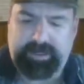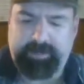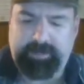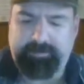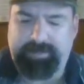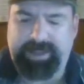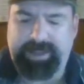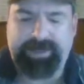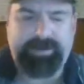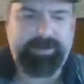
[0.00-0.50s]

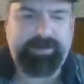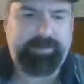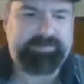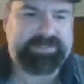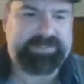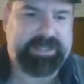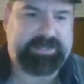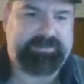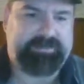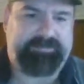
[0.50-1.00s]
men are
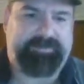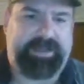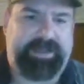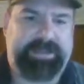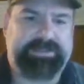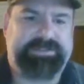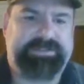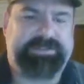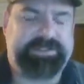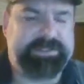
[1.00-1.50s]

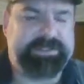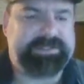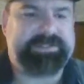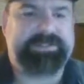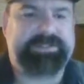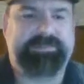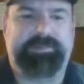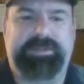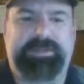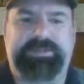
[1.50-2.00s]
objectified just
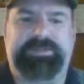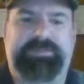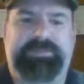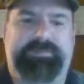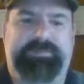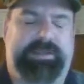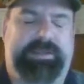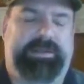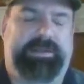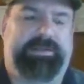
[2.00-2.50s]
as much as
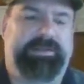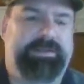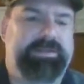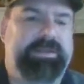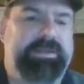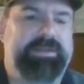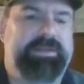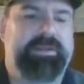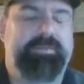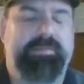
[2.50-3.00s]
men.
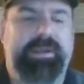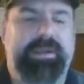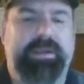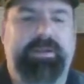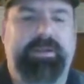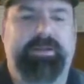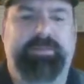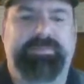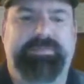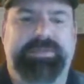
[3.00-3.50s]
Good-looking men
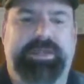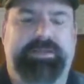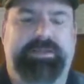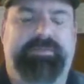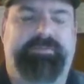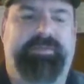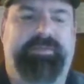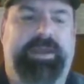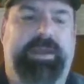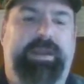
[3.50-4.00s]
are
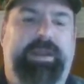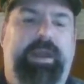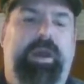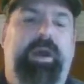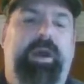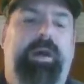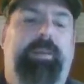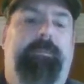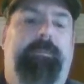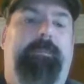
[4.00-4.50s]
objectified
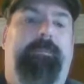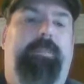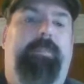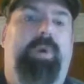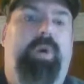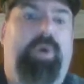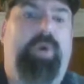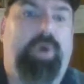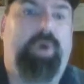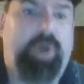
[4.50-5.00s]

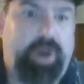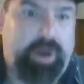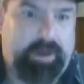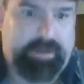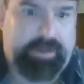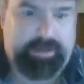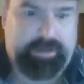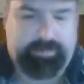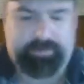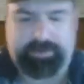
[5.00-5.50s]
more
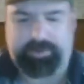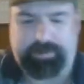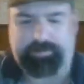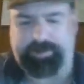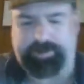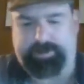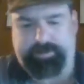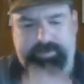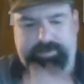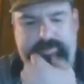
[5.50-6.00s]
than
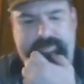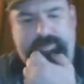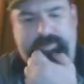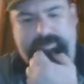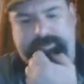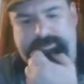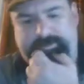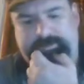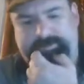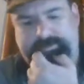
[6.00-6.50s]
women.
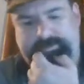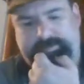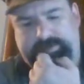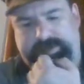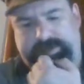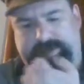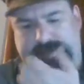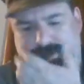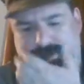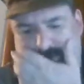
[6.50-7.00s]

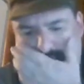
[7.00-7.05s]
Okay?